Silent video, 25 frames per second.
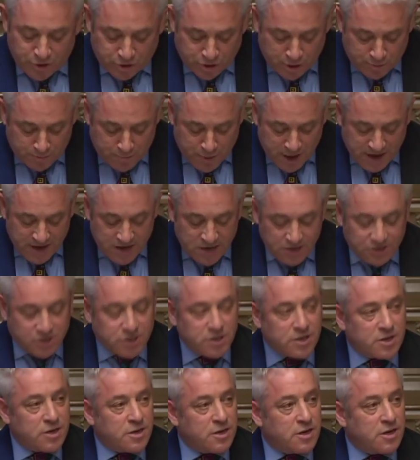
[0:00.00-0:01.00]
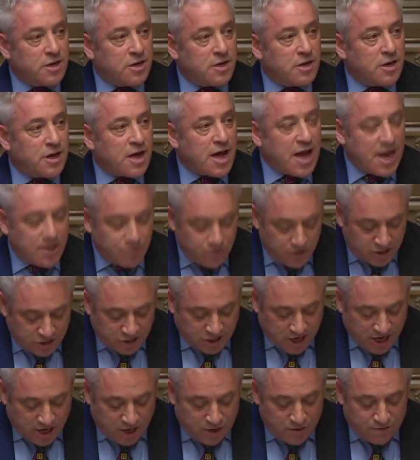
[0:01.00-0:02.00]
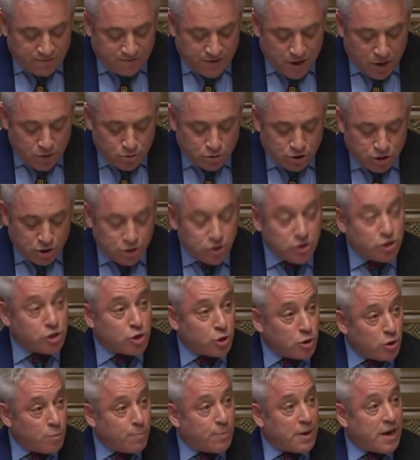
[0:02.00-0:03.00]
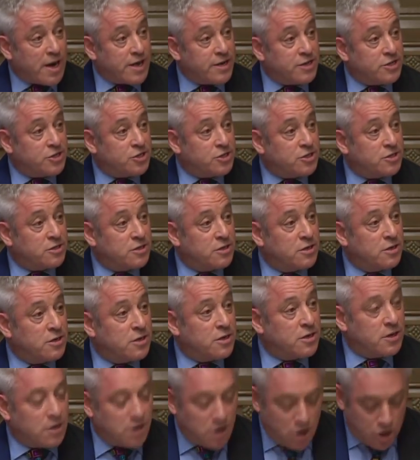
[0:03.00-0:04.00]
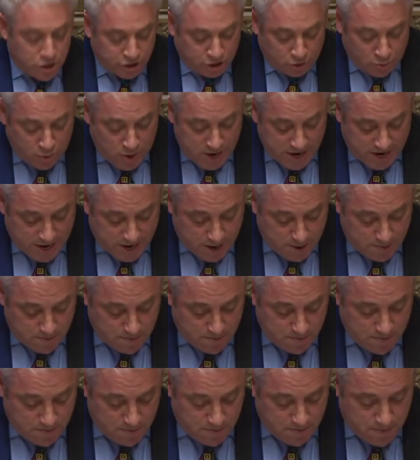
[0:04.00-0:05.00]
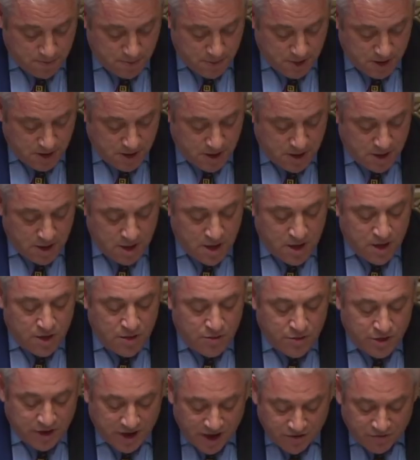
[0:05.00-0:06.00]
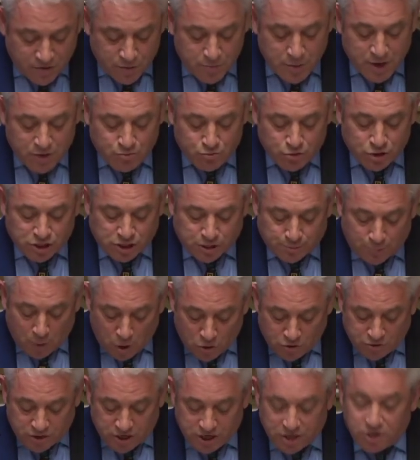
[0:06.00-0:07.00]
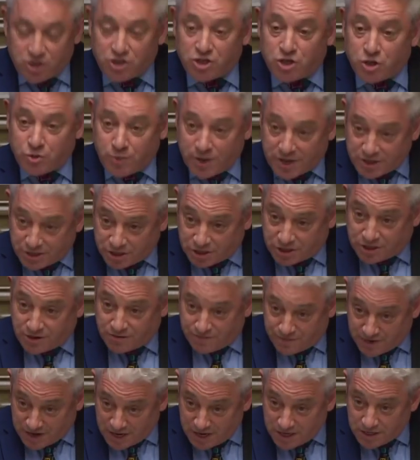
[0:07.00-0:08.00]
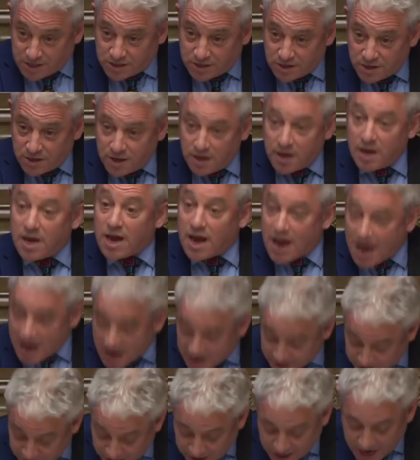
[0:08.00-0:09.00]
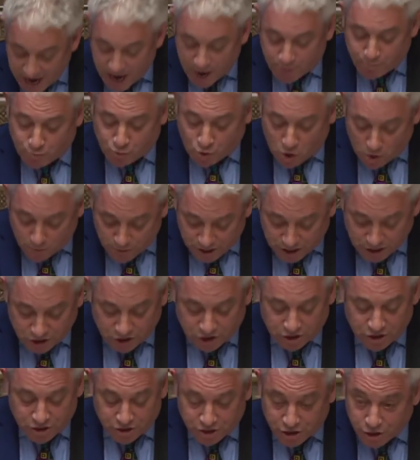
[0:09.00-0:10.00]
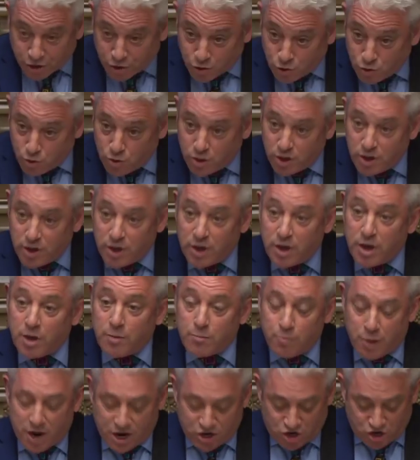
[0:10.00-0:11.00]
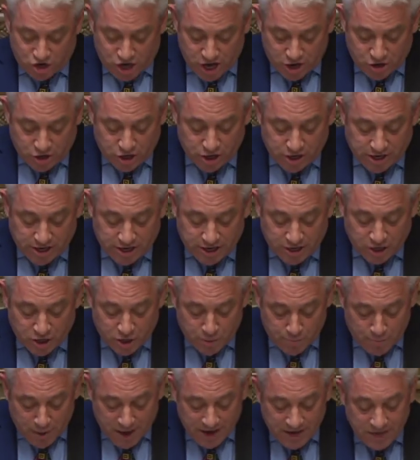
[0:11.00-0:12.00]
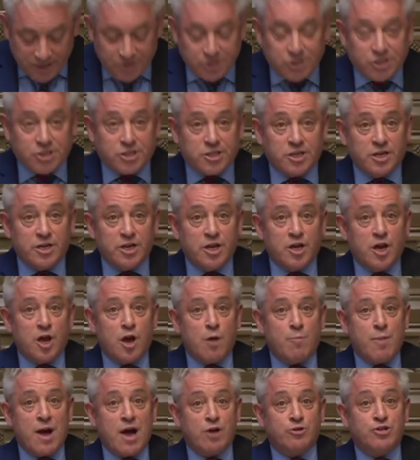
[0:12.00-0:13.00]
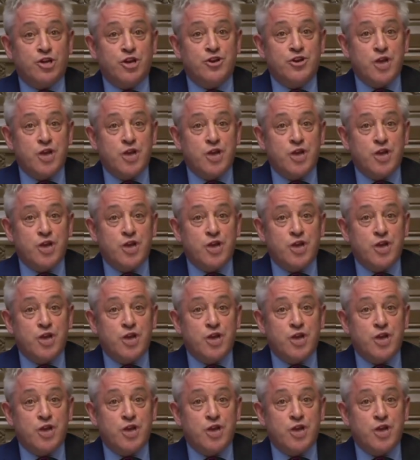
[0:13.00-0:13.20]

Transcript: the debate and the second vote took place last week. The government responded to its defeat, as it had promised to do, by scheduling debates about a